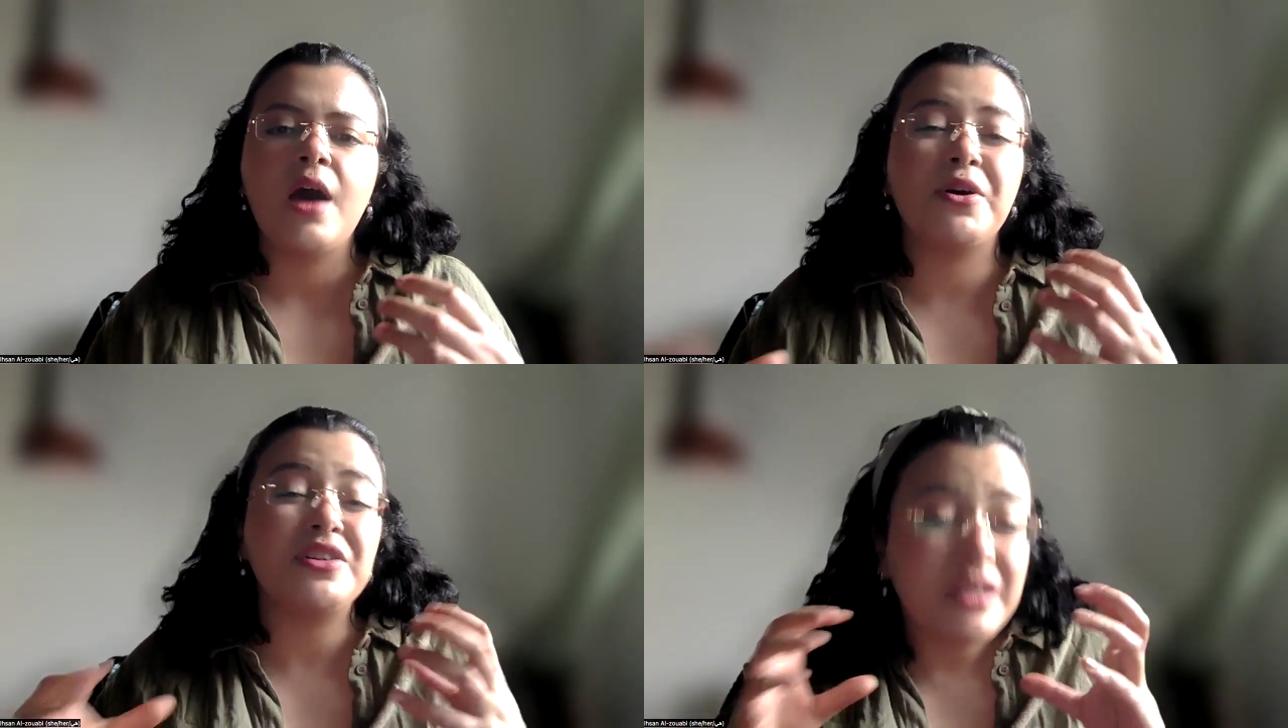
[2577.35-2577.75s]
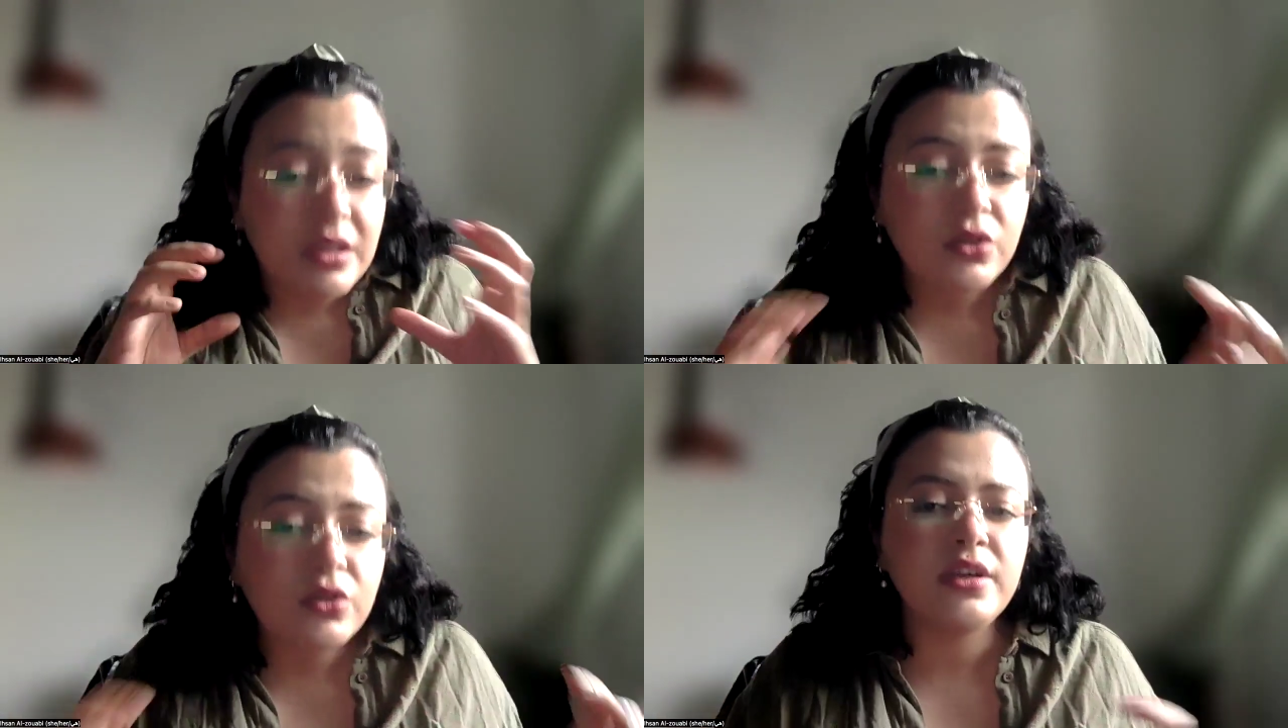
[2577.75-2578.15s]

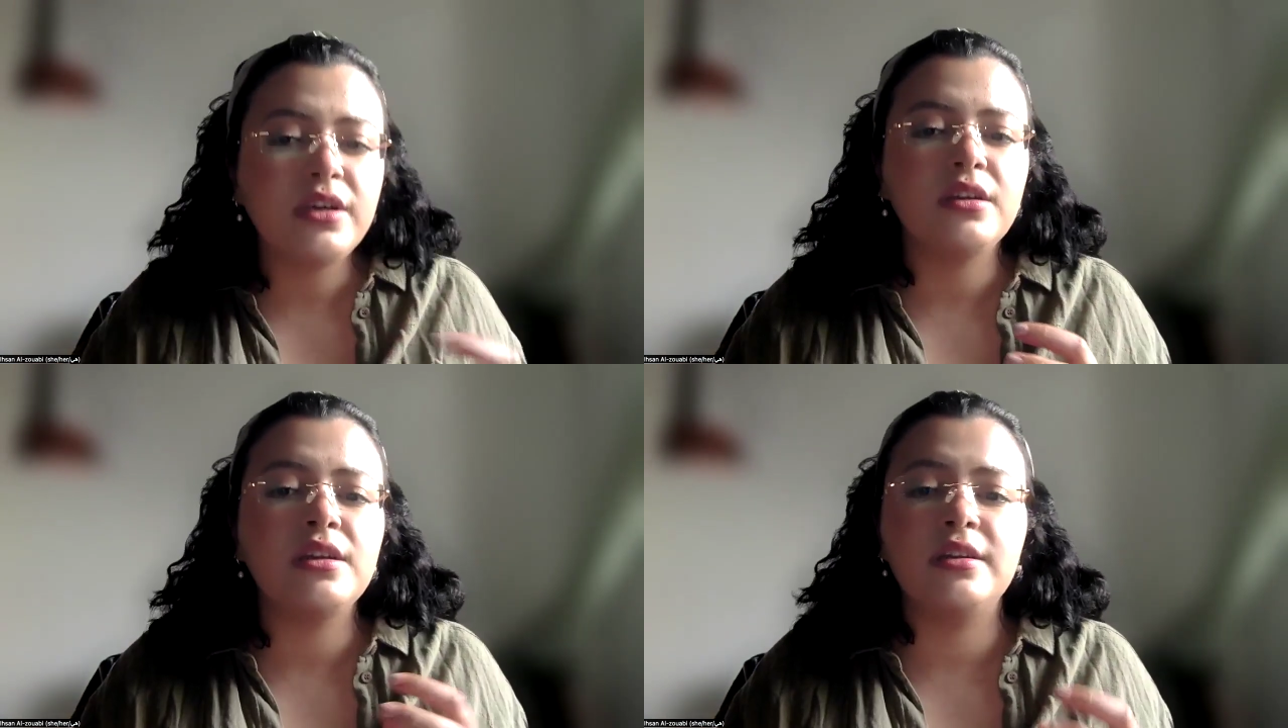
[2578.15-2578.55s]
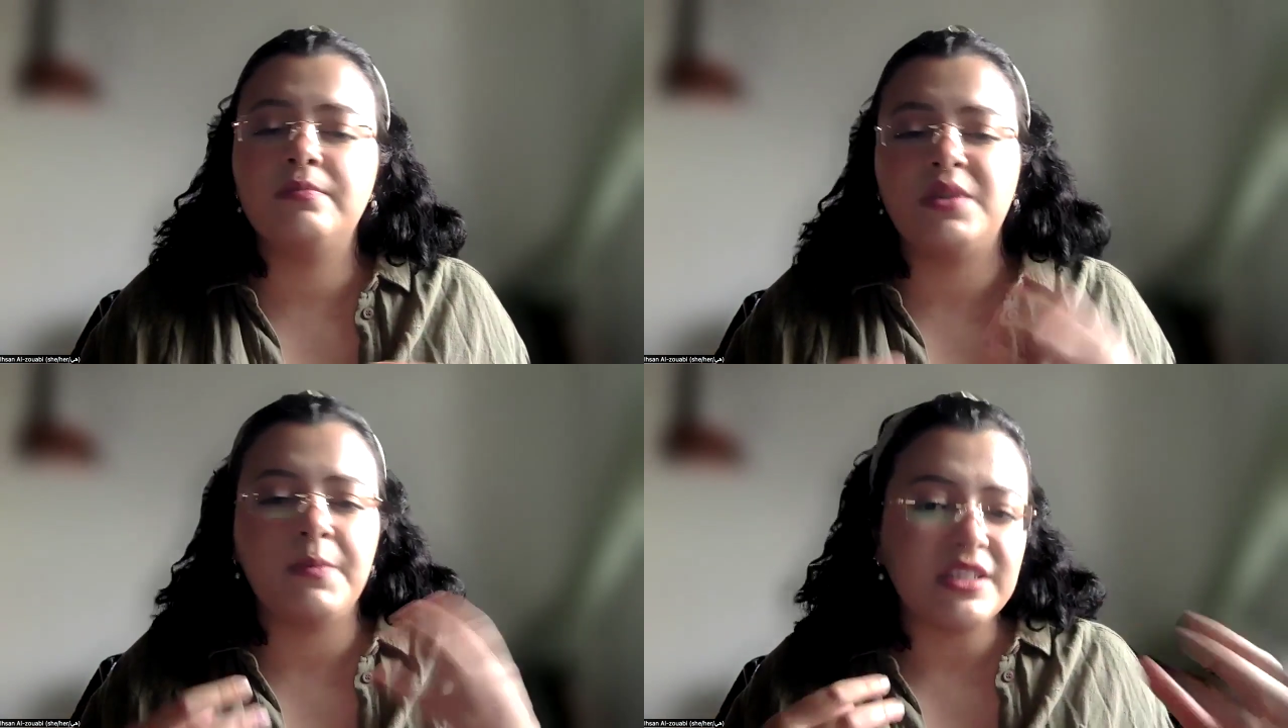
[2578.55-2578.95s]
particularly
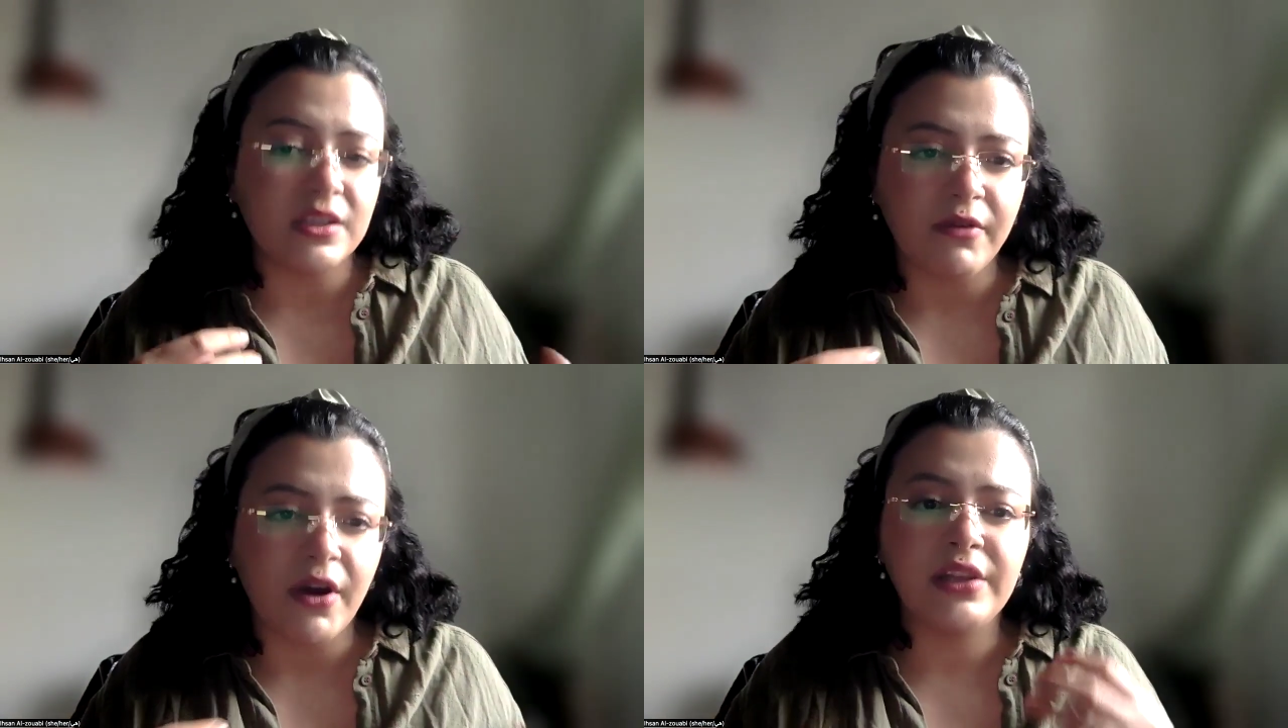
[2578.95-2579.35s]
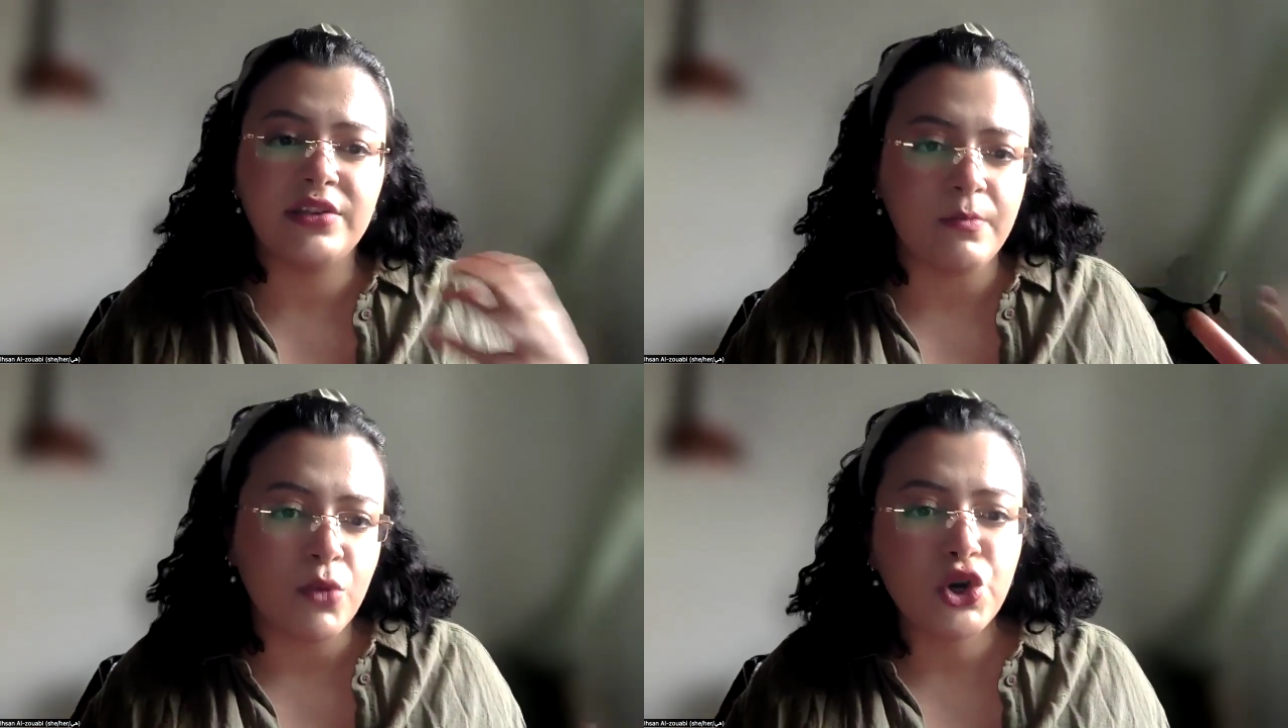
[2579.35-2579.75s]
in domestic
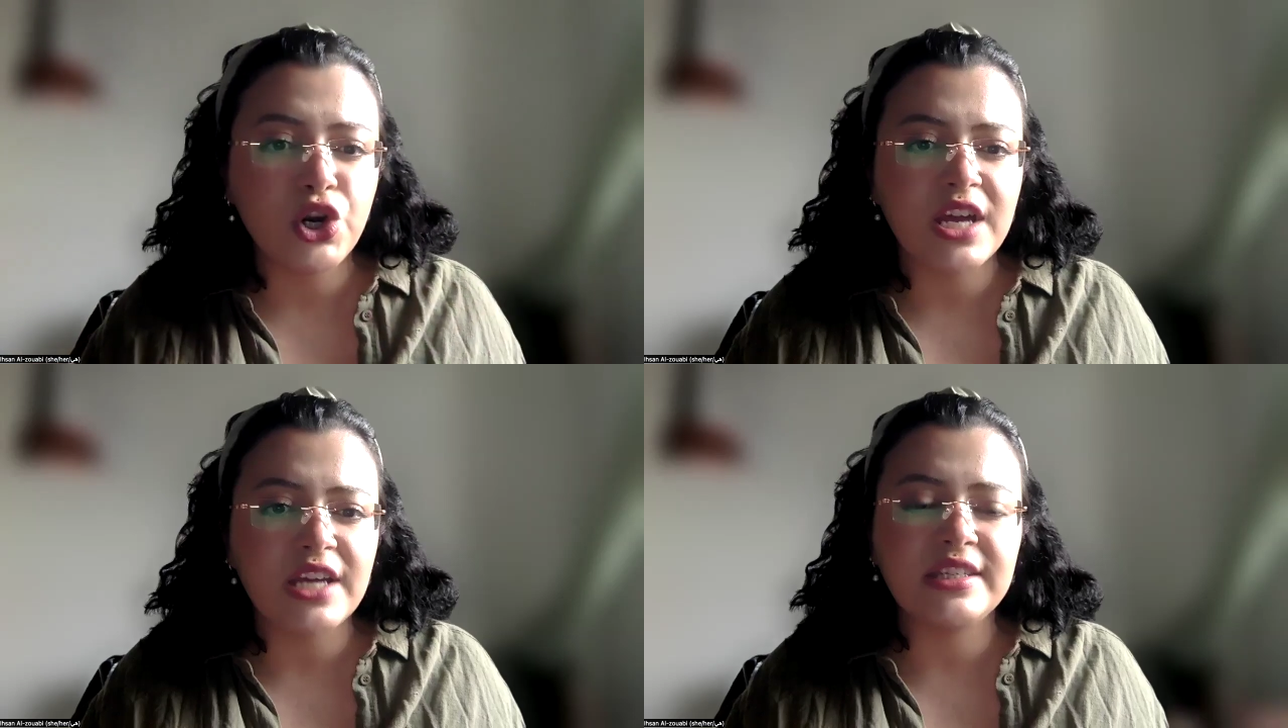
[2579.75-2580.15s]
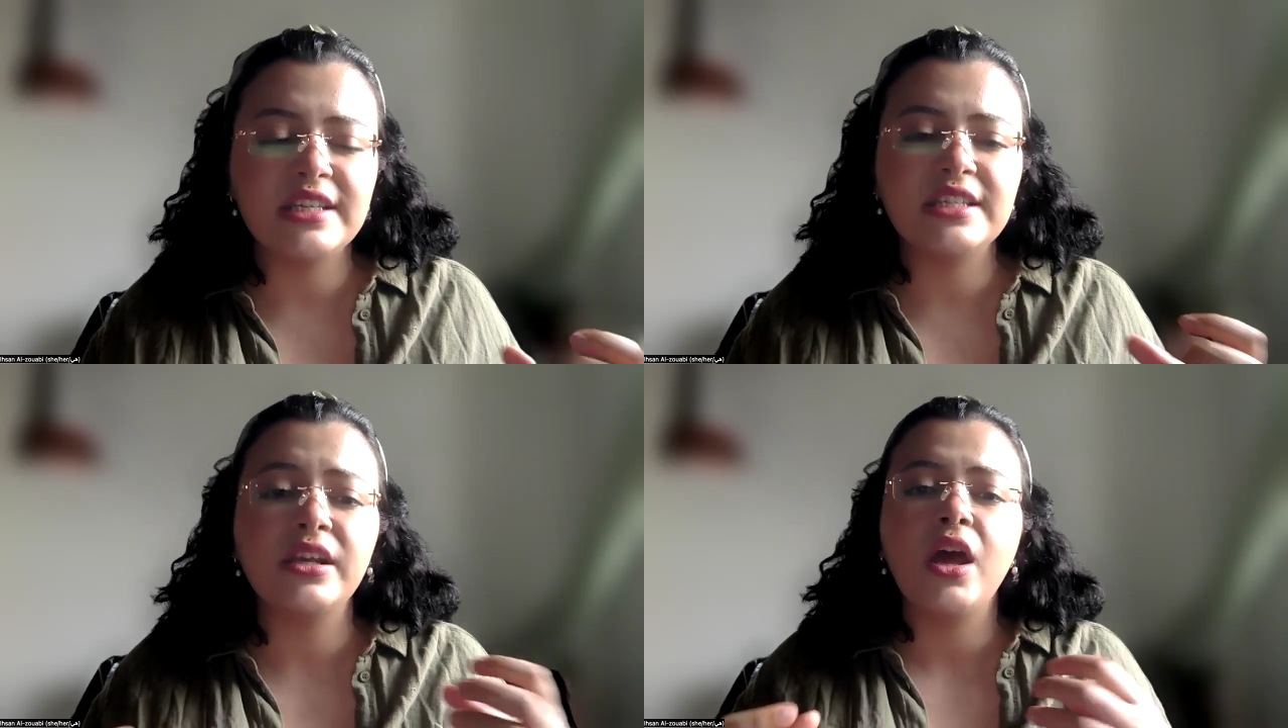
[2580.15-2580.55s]
violence and murder
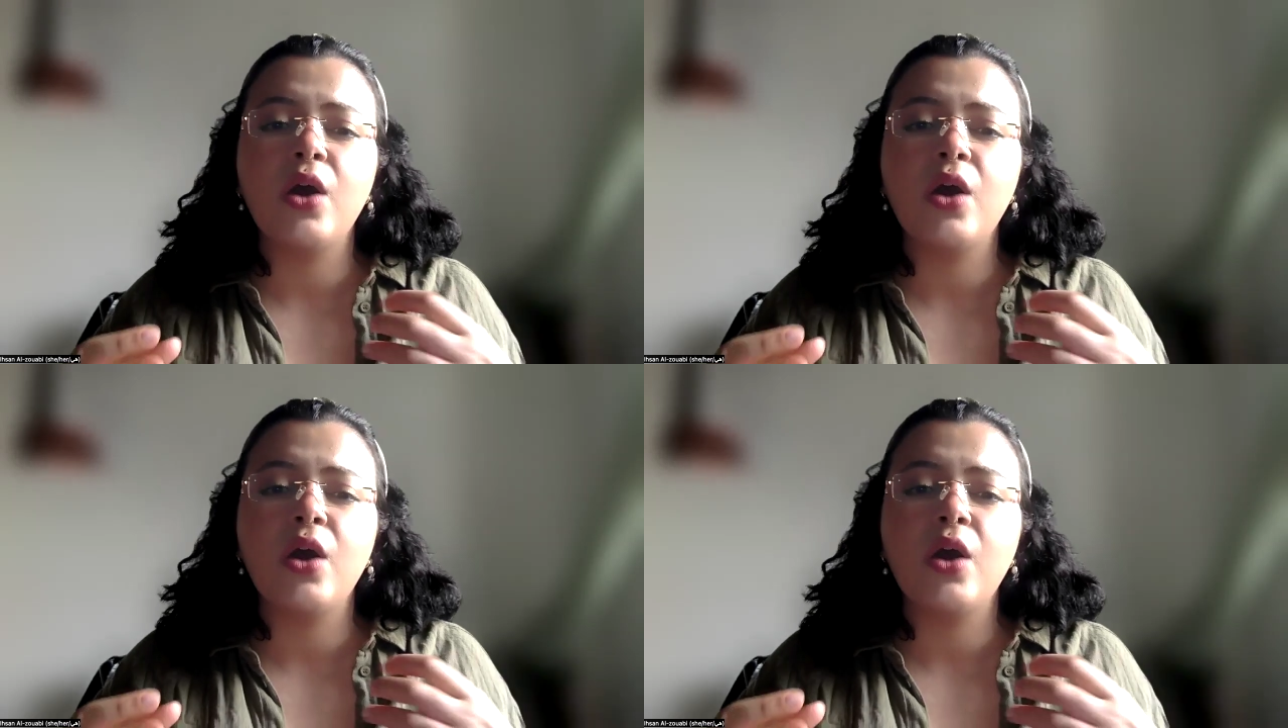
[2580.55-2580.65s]
cases.